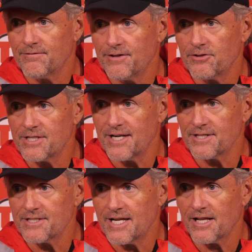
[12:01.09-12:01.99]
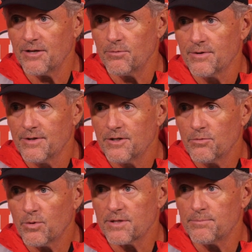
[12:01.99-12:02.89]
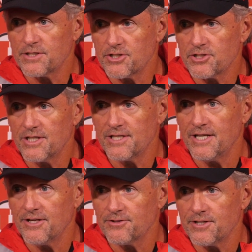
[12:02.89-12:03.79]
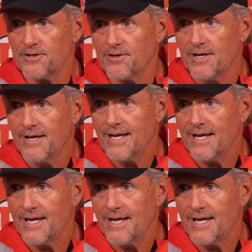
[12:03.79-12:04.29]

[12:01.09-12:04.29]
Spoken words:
figures out exactly what the position entails here.